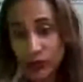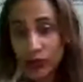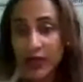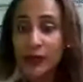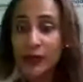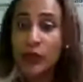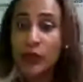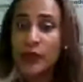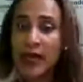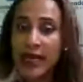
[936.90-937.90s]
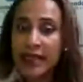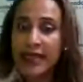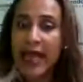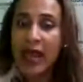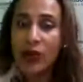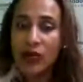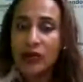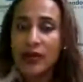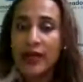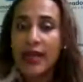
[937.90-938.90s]
She rode her
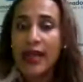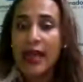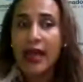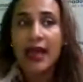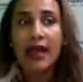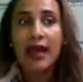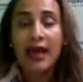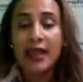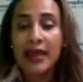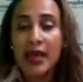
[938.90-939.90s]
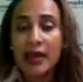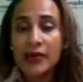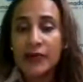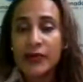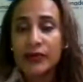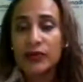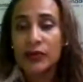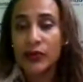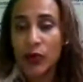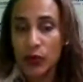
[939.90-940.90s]
motorbike along a
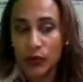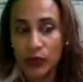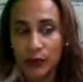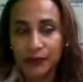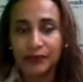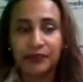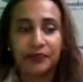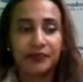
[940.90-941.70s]
narrow road.